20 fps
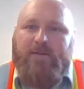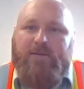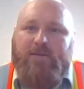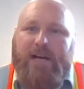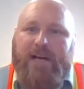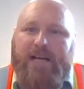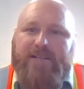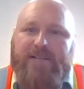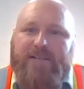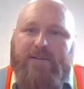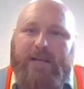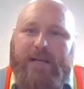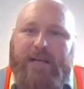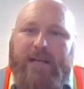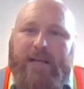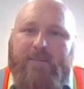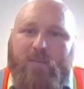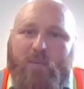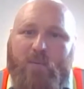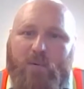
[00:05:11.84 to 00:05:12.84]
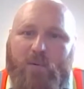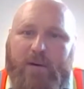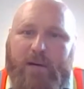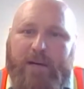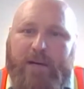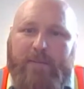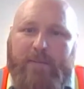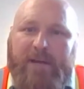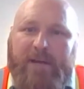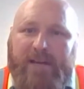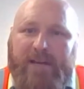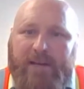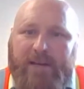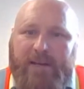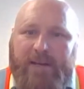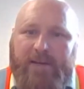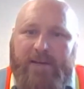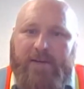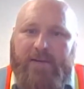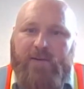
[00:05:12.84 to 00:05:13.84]
Guys are getting more
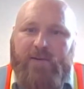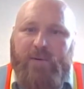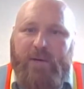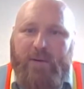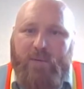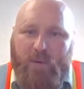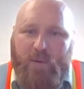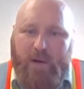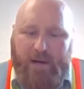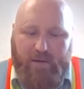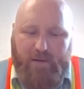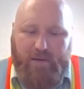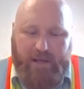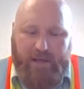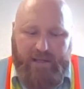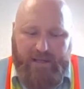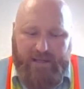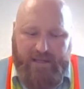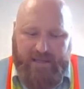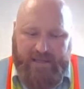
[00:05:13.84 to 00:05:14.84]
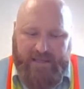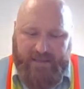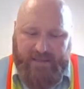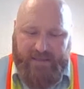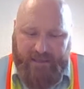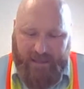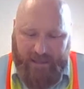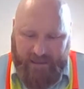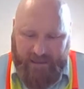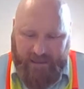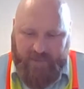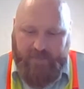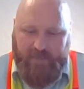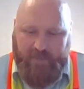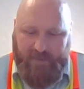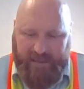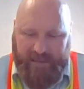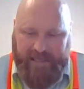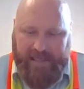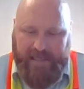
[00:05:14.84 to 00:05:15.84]
independent, they're doing well, and this touch
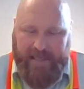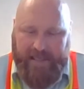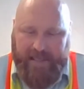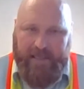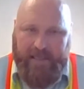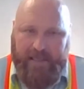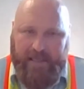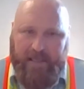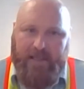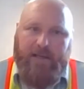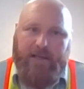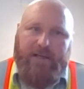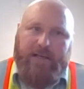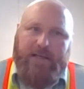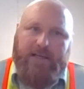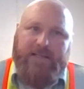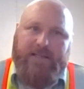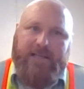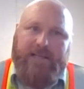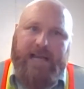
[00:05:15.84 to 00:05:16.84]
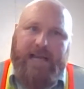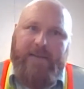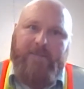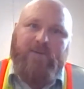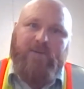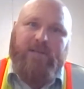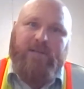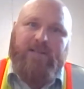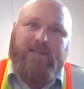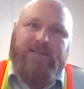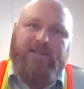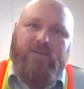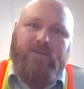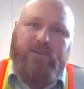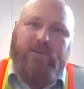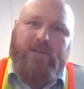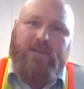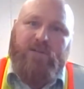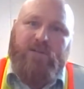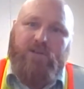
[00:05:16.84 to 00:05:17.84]
plan has enabled us
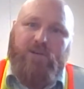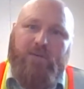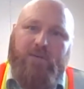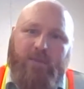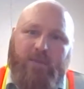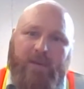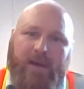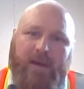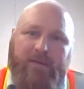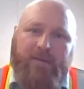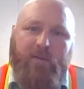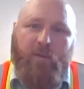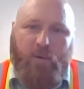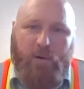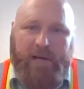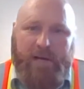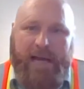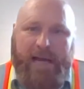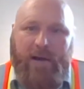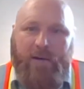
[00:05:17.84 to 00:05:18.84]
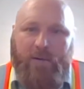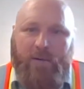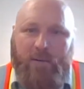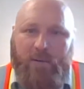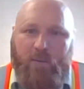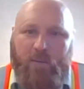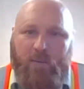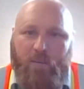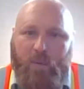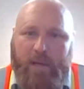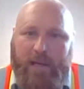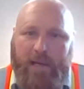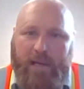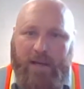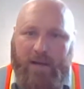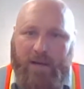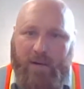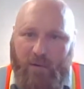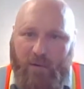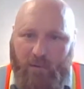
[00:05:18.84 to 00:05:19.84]
to really shoot for that 40-hour
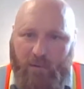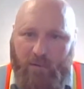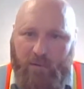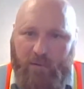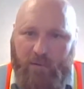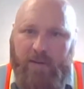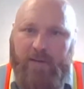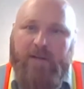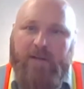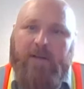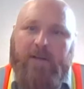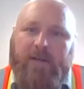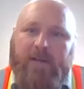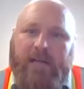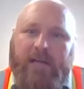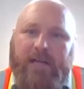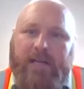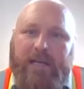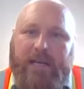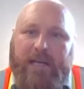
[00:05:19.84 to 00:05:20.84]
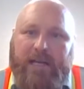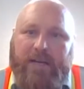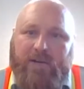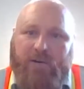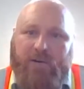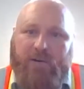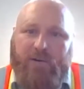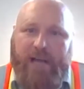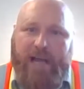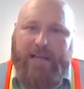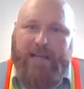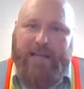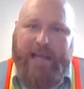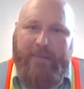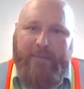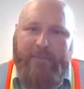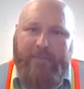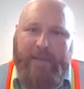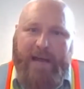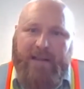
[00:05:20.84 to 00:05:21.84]
week goal and
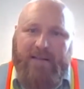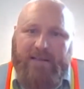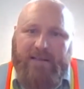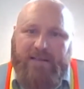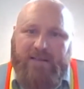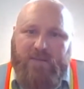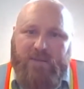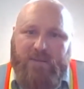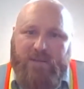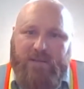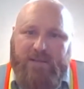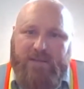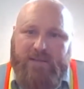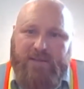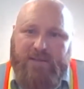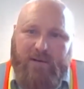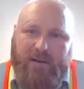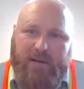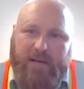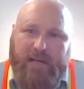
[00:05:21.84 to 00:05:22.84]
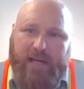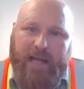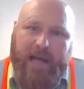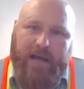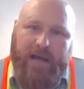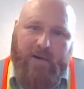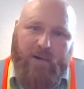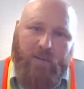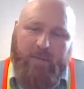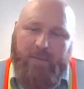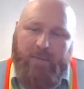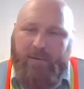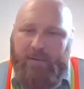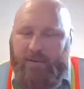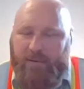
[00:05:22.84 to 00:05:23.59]
create that balance, which is starting to help